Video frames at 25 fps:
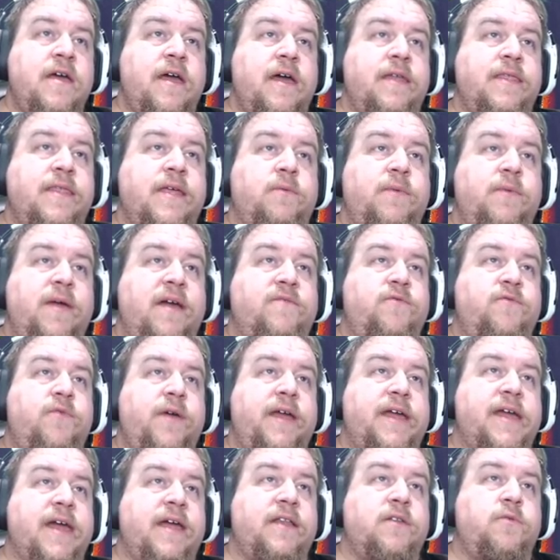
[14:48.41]
And then we have
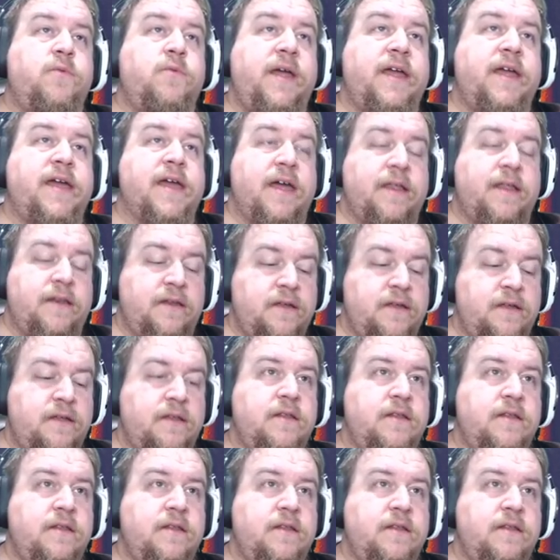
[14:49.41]
weekend, weekend.